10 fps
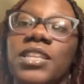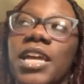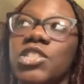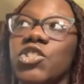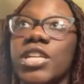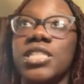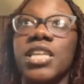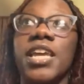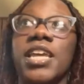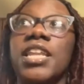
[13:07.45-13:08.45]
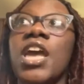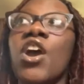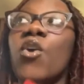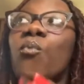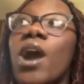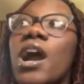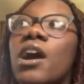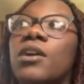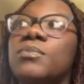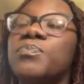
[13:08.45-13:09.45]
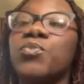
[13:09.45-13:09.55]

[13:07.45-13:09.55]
And like Trey said, while